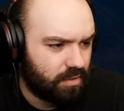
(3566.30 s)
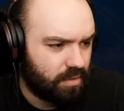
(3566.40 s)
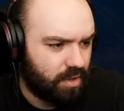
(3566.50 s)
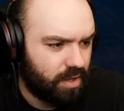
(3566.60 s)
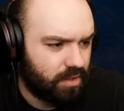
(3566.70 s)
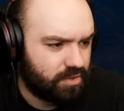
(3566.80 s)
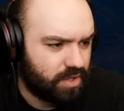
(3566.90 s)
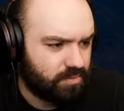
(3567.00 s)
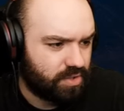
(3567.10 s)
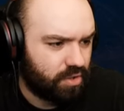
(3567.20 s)
Alright,
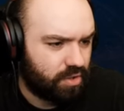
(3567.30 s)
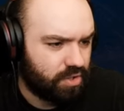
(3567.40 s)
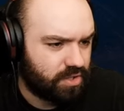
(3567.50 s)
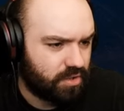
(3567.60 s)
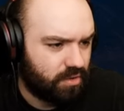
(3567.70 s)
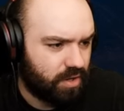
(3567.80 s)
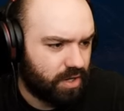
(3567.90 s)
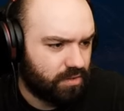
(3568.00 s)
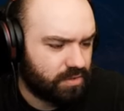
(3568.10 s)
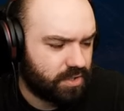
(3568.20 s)
time to knock you to the
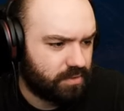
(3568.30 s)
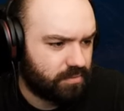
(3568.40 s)
ground.